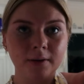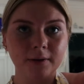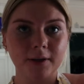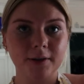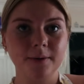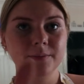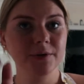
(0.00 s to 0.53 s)

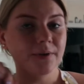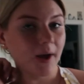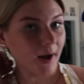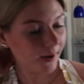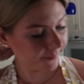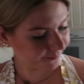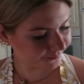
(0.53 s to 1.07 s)
let them do
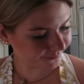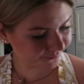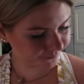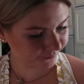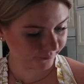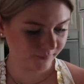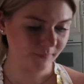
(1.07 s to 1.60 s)
that
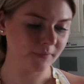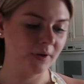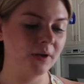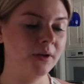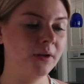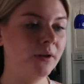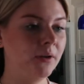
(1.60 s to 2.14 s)

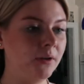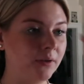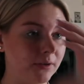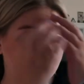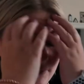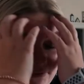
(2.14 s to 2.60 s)
to